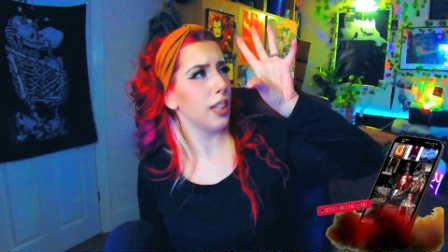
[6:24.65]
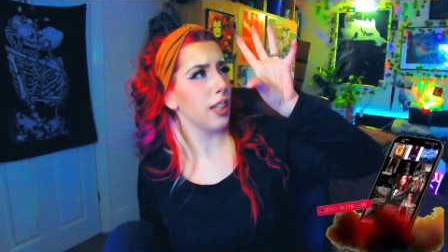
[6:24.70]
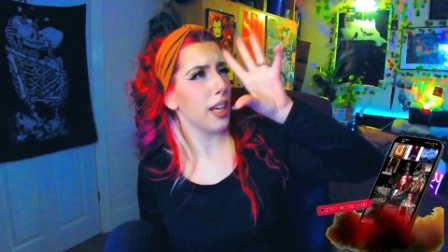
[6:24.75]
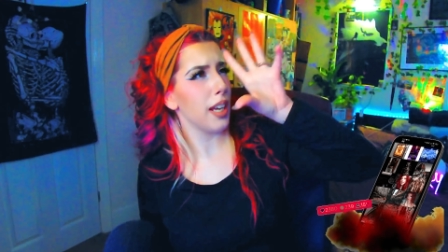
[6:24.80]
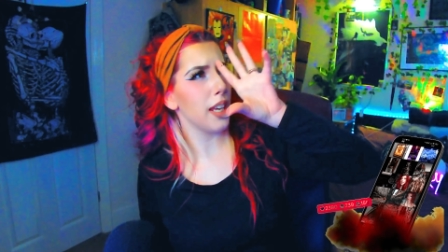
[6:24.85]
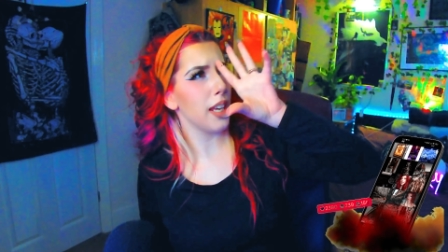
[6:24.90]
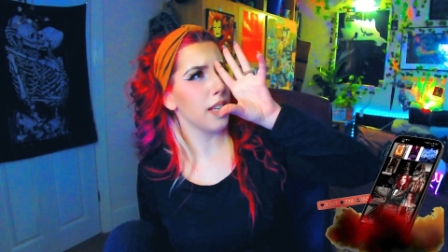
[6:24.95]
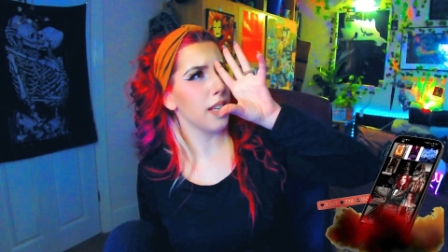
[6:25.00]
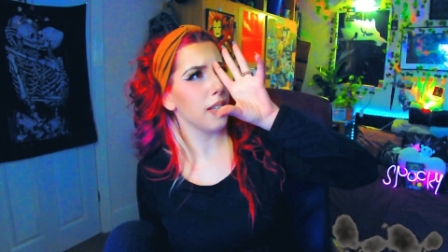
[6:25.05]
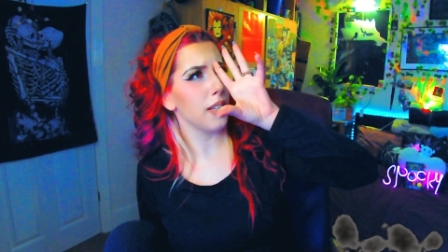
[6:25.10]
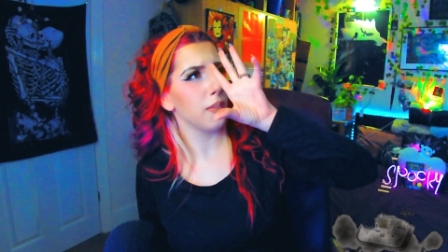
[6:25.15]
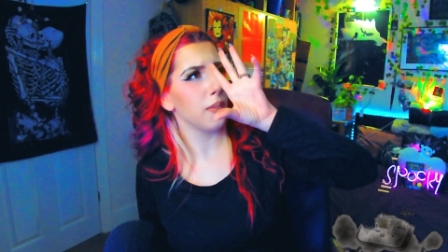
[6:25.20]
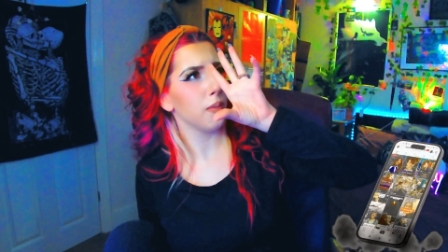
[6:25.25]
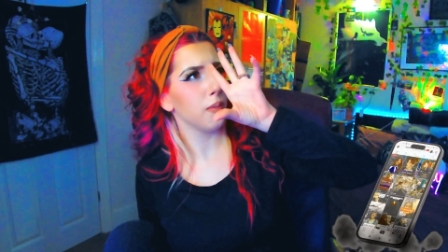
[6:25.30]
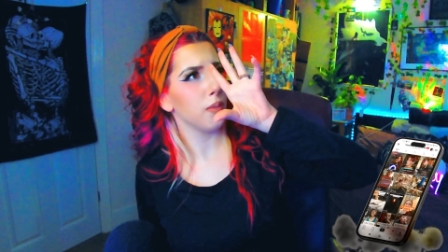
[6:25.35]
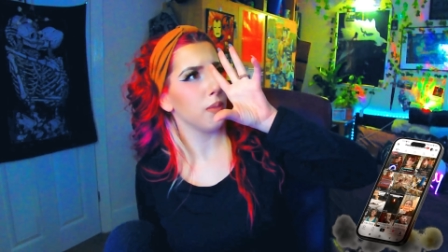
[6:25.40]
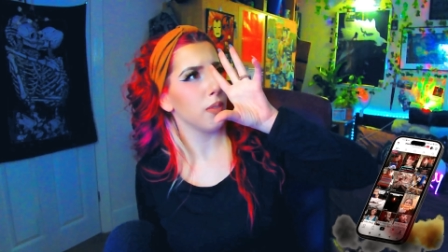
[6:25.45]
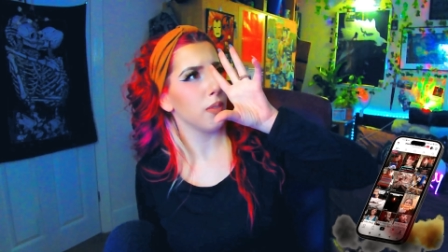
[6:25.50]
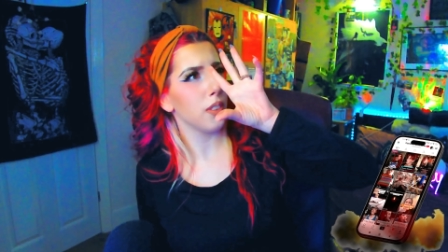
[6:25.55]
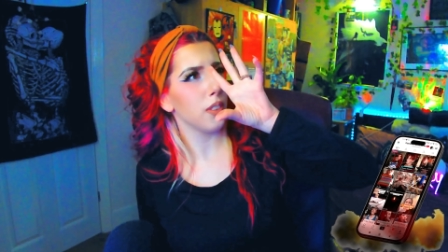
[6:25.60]
like
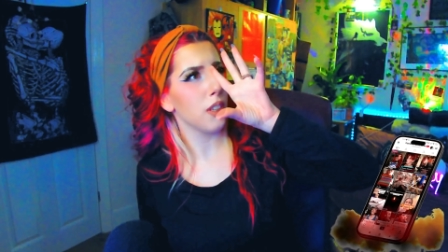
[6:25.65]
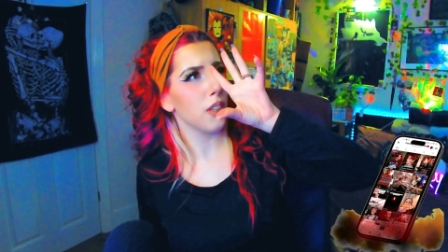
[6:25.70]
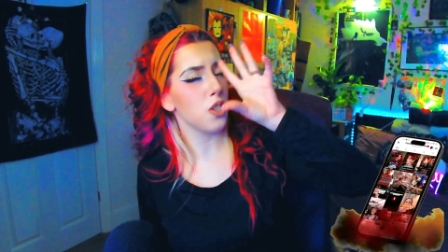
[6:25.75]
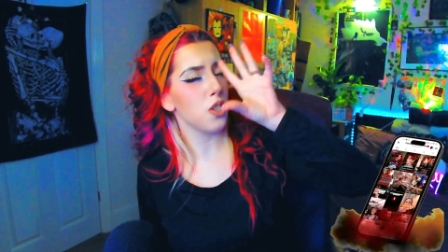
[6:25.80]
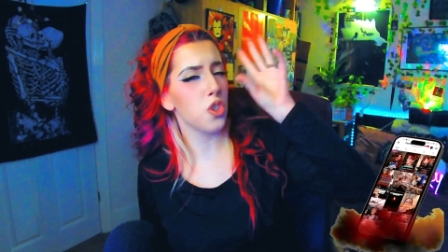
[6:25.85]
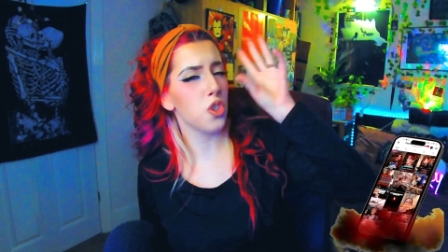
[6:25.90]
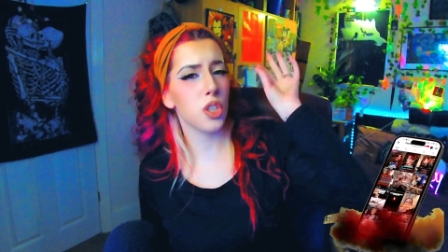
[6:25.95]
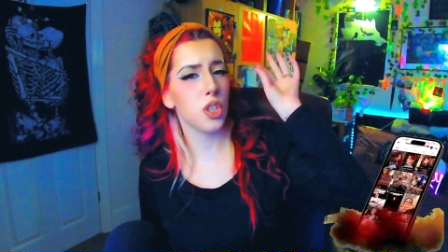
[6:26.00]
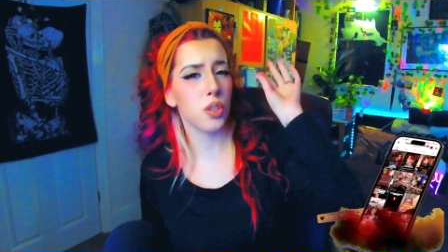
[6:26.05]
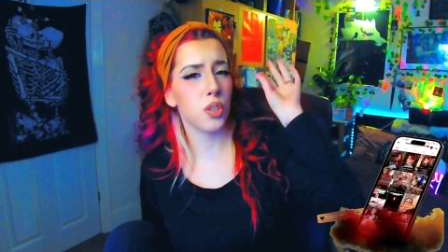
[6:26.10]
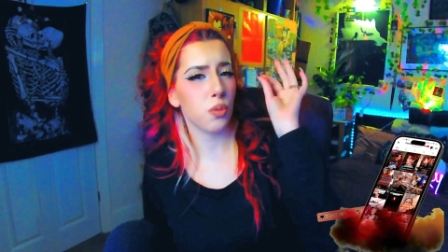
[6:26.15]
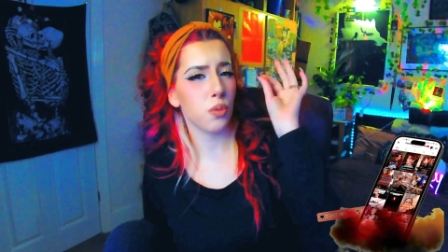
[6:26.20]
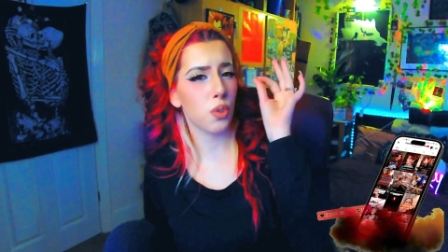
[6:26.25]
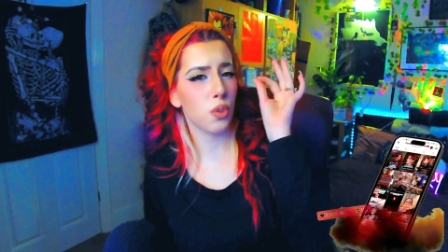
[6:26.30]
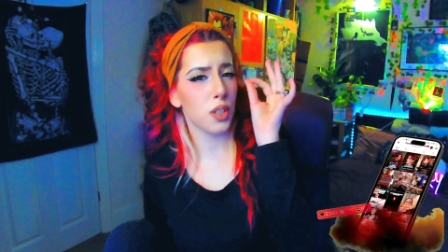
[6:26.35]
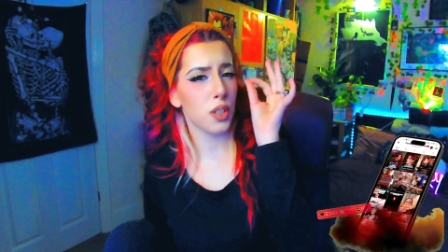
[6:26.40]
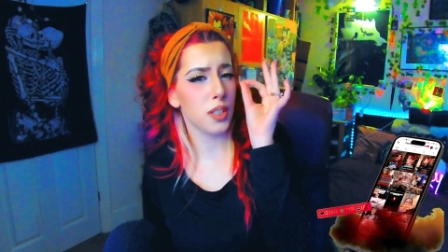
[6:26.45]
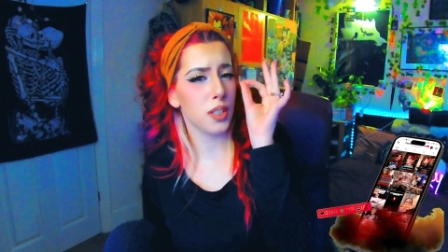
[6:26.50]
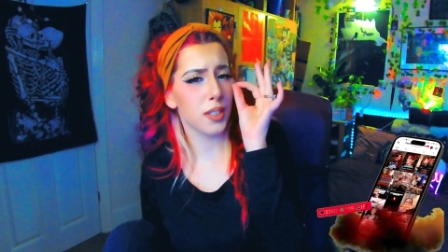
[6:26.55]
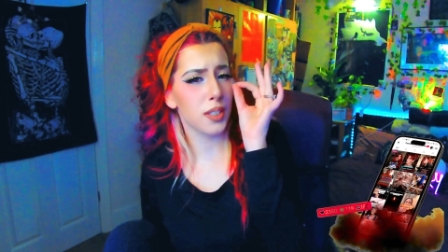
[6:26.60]
just for
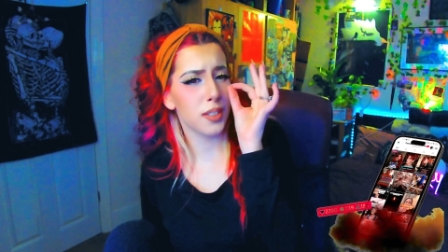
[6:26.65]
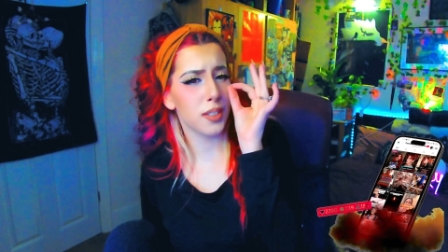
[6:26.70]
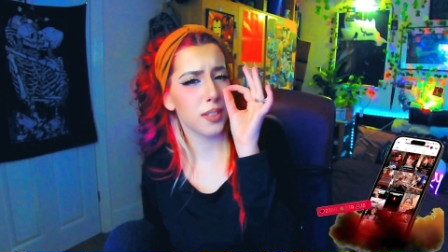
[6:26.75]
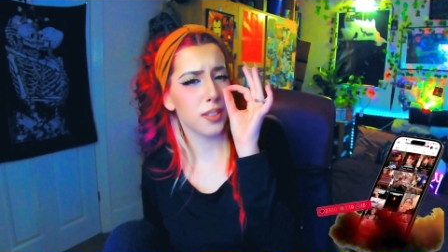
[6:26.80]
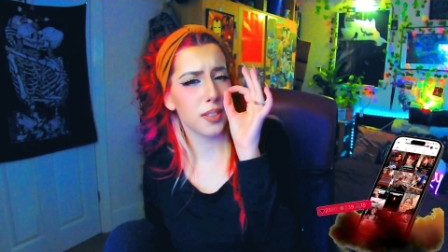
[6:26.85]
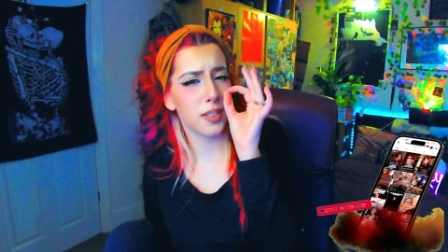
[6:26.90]
a s-